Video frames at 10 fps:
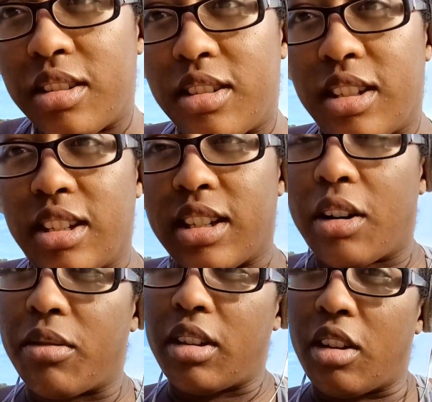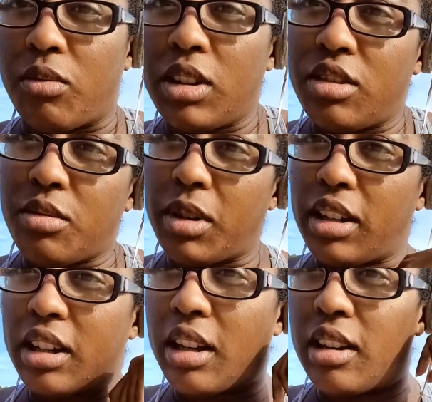entities out there. We just
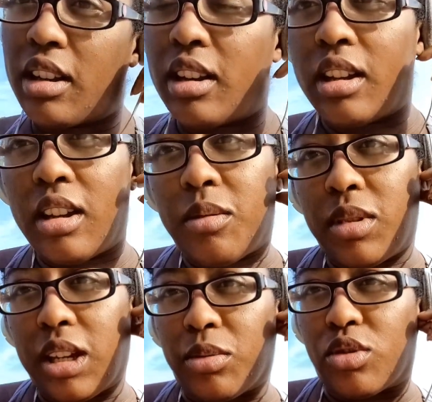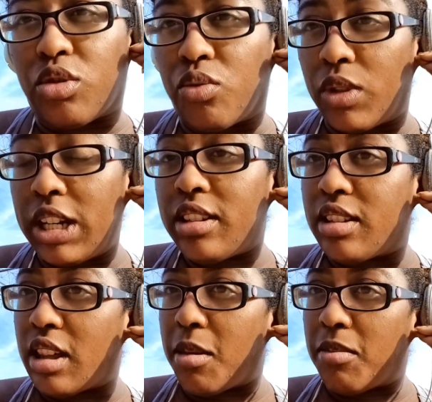might not be able to reach
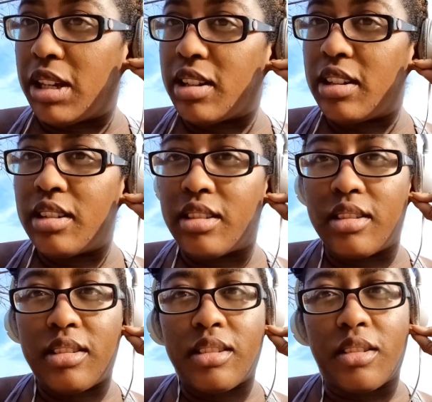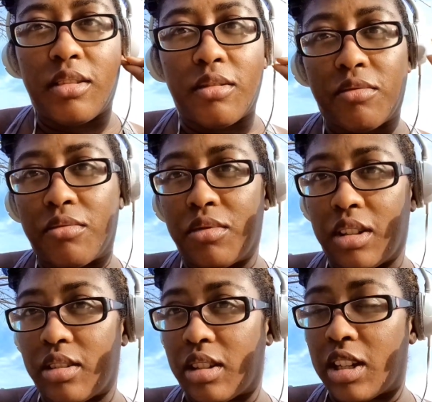them because of
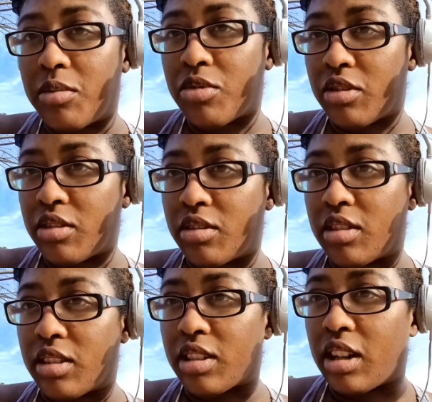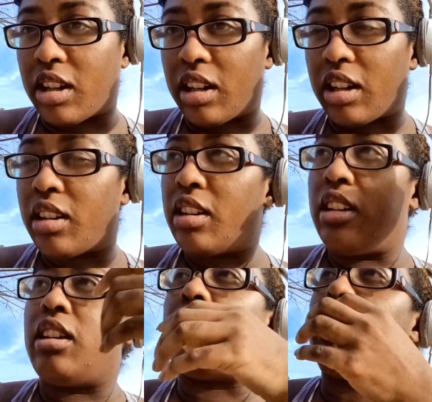what? The chemtrails in the sky
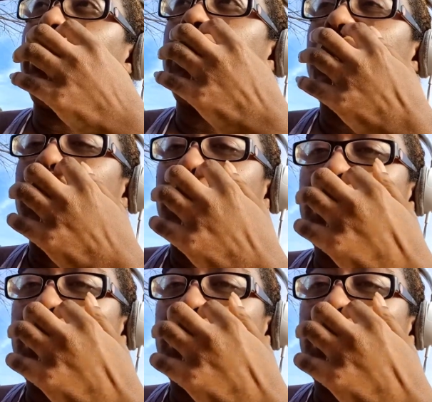and all the other